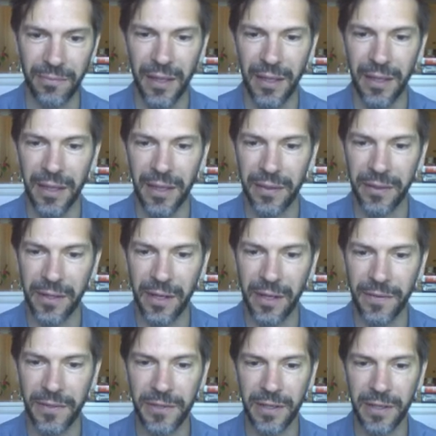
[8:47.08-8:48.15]
And the
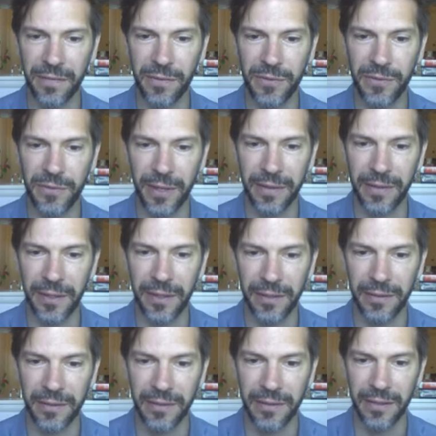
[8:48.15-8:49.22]
confidence interval is right
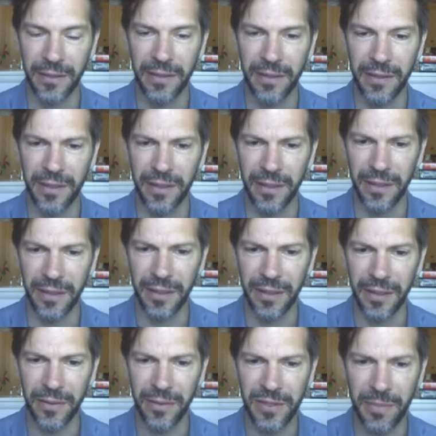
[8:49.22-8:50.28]
there.
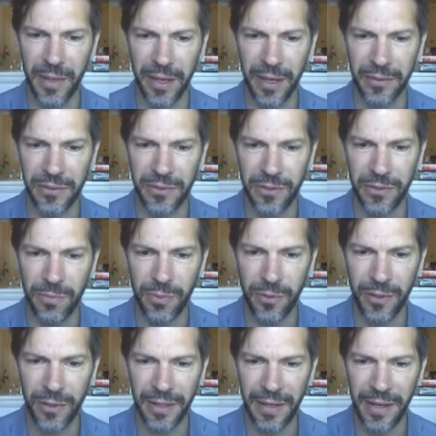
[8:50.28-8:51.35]
It was about
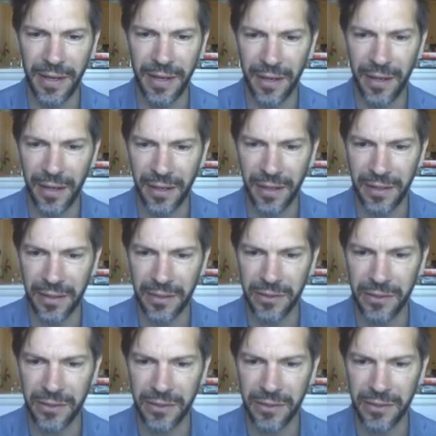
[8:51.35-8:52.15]
2.9 to